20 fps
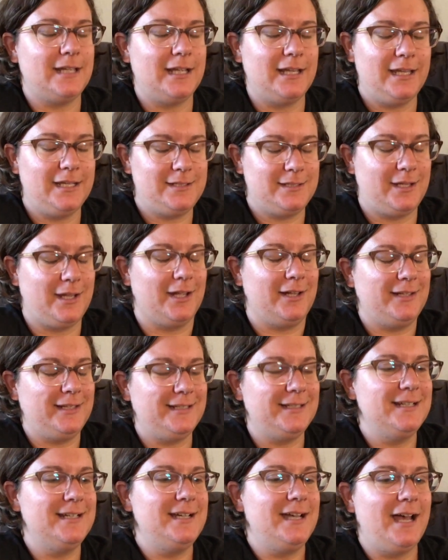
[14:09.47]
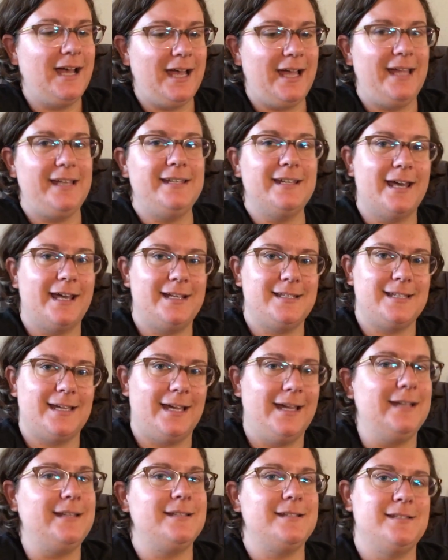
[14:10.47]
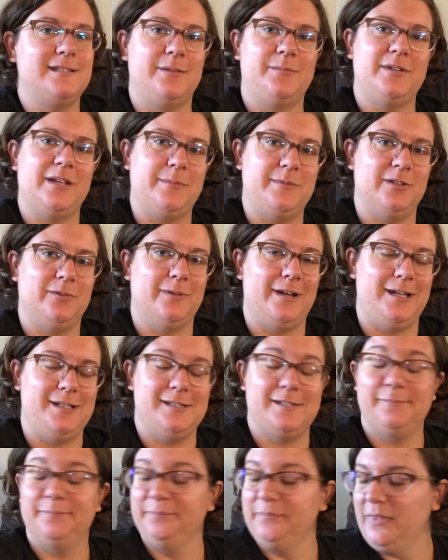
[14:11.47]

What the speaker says: I like to call it hot, not as hot. Sometimes it rains.